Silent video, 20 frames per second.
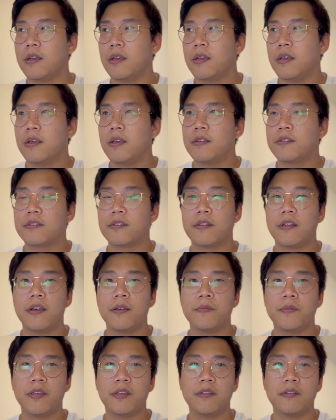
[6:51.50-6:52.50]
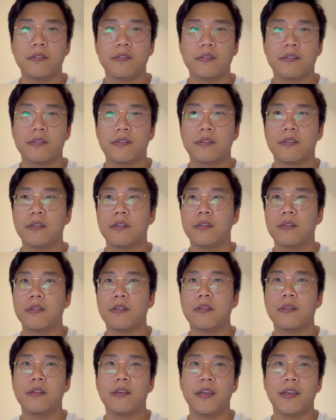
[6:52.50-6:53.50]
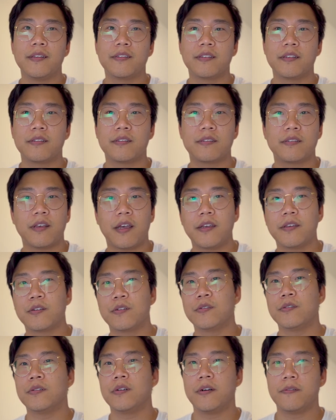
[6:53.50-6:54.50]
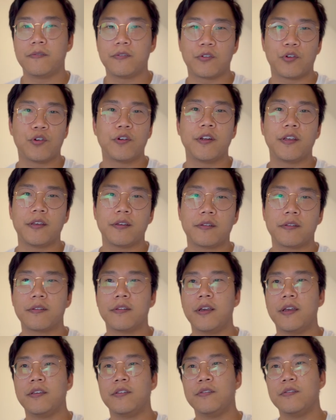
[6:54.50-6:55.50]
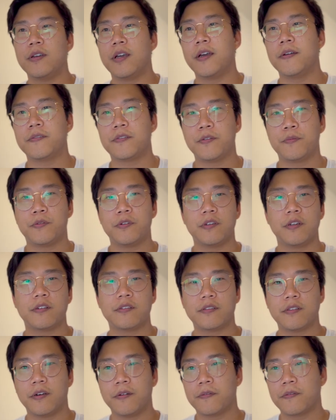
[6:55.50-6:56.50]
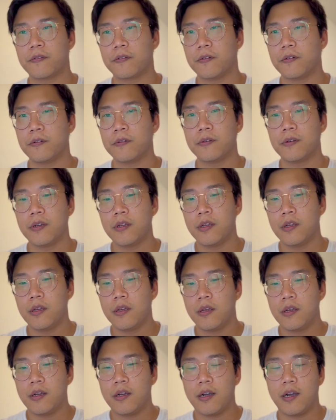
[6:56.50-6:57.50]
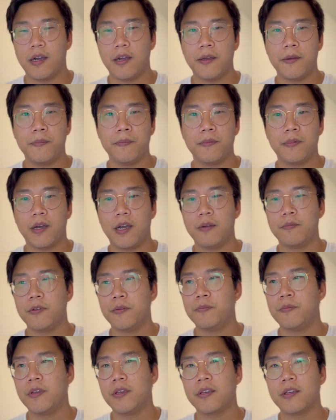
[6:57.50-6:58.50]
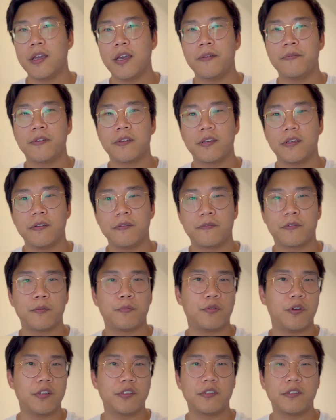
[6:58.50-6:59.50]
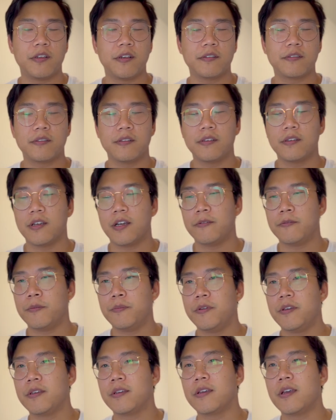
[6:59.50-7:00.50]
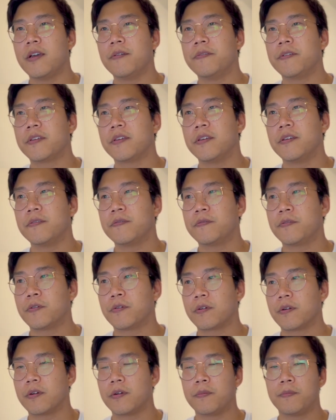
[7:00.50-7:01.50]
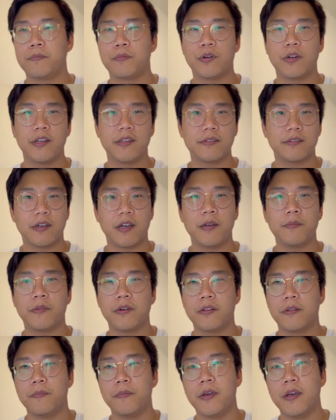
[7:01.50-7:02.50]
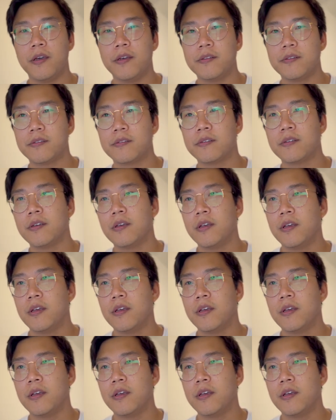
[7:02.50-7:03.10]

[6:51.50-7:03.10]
So that means it's a cycle of learning that you have to put yourself through. I'm a big advocate for pressure testing. I'm a big advocate for putting time on the mat.